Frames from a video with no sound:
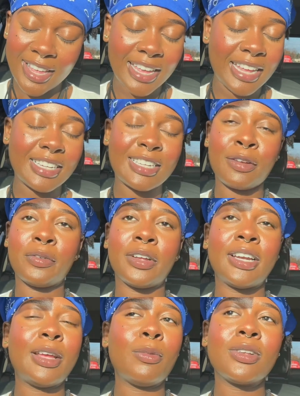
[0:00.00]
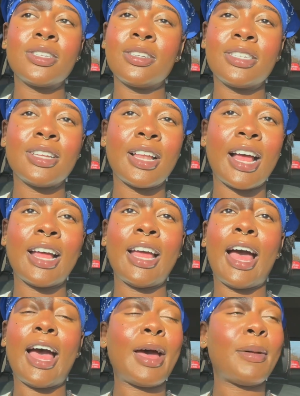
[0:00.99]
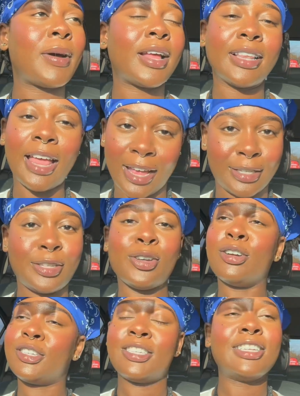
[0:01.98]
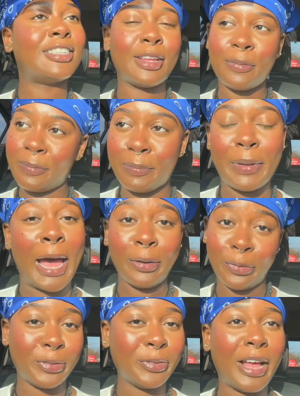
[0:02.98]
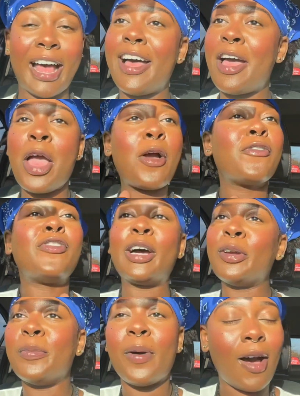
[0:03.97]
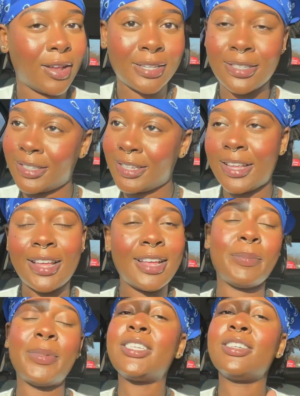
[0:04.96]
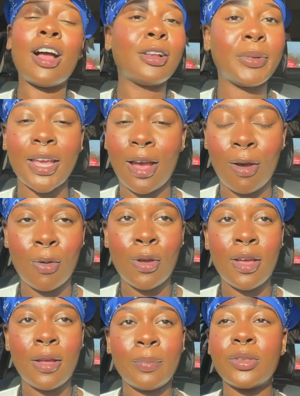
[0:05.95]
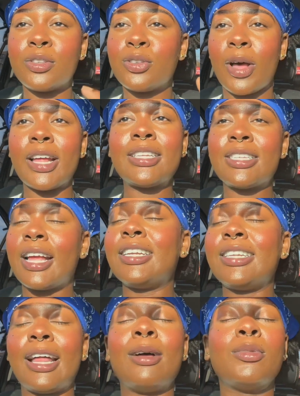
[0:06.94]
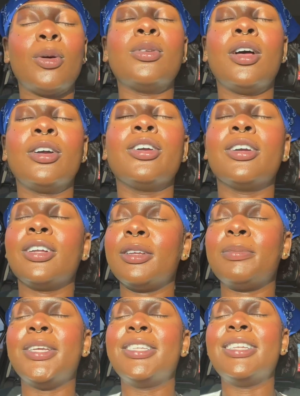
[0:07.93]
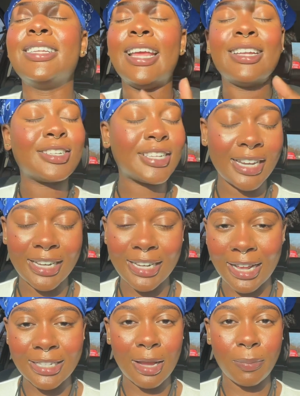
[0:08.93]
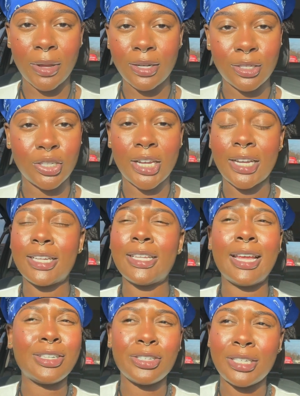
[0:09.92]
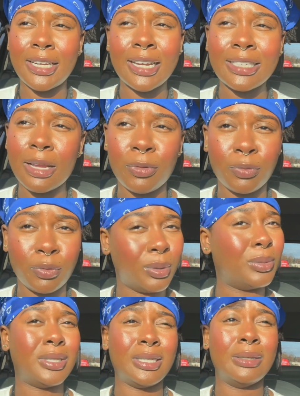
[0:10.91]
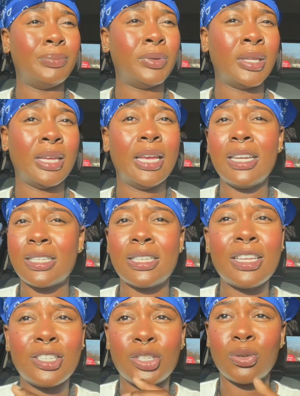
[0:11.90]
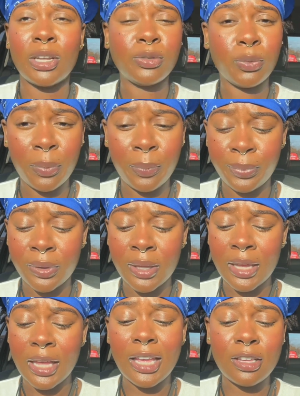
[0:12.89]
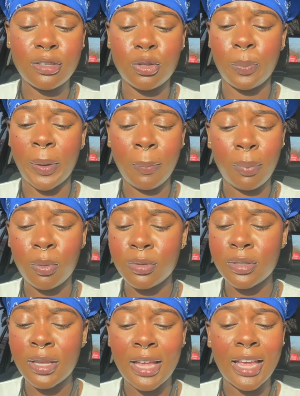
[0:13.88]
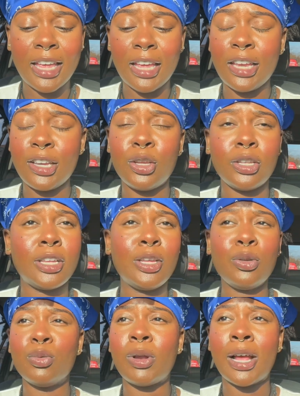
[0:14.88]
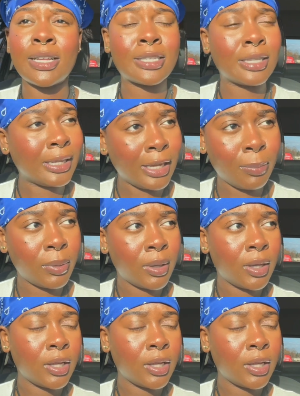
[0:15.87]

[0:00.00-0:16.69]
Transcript: It is not fun. It wasn't until I had my last narcissistic battle. Final boss. Bitch knocked me out. So I decided that I'm no longer going to be entertaining that type of energy and entertaining that type of frequency. It's stressful. It gives you pimples. You do not sleep.